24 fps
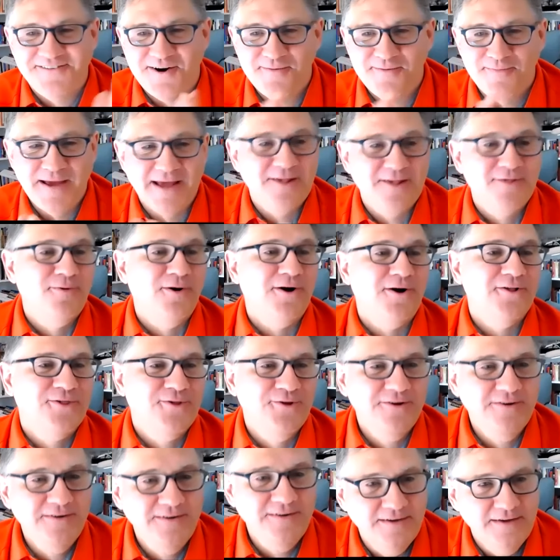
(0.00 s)
bank
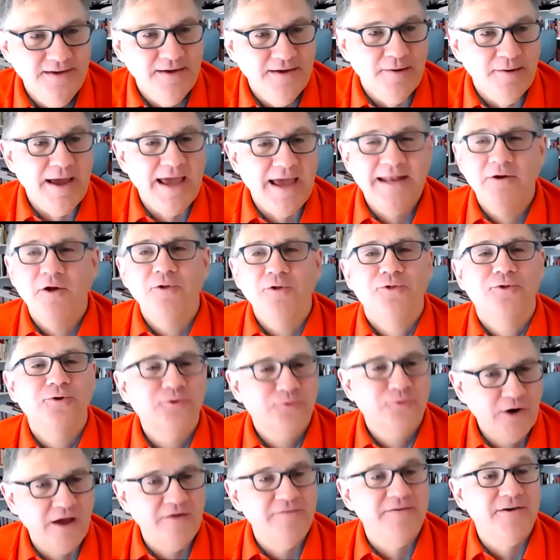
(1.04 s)
sponsor, and also
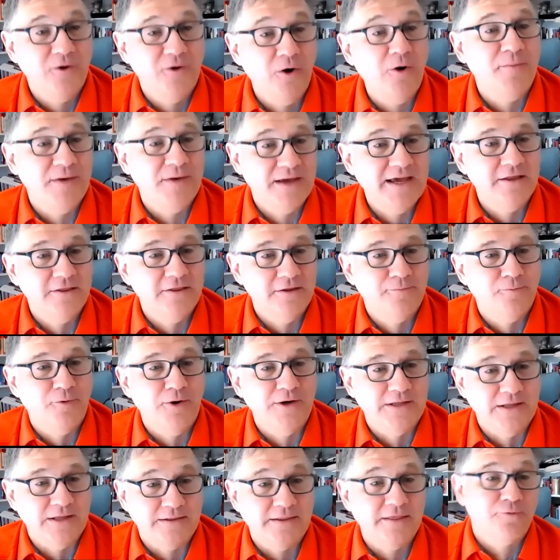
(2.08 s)
driving home again the
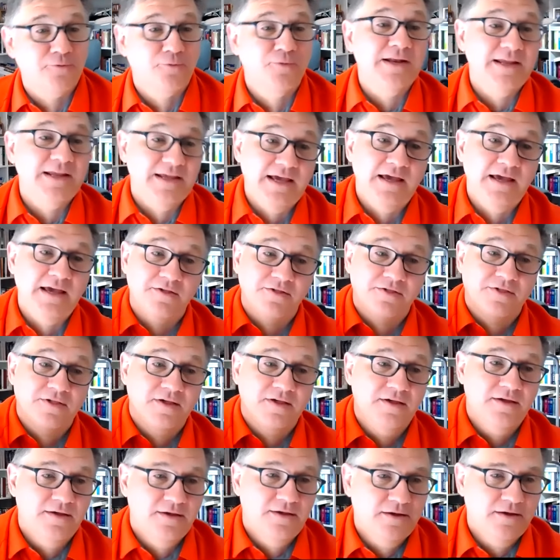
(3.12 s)
point that this really is,
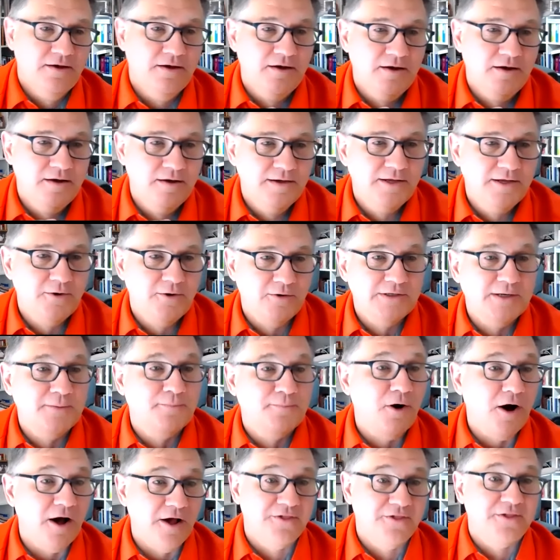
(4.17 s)
a
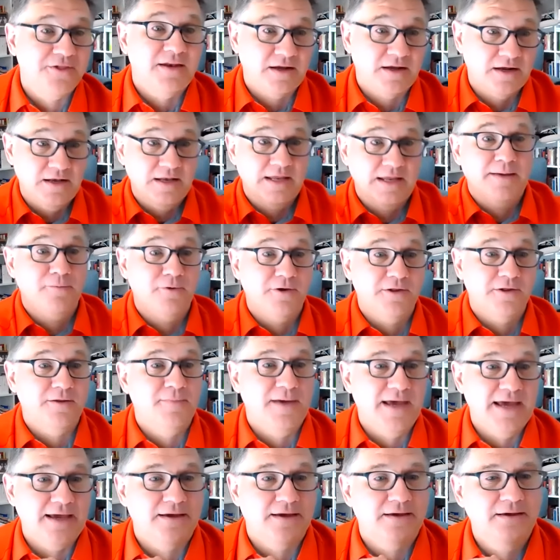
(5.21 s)
deposit and a claim on the
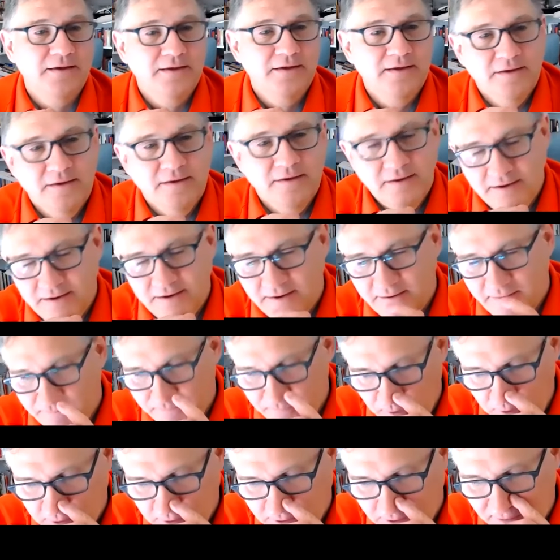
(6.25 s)
bank,
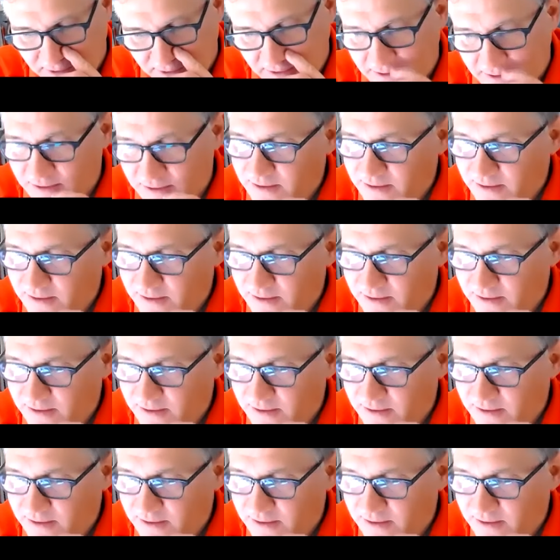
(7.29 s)
ultimately.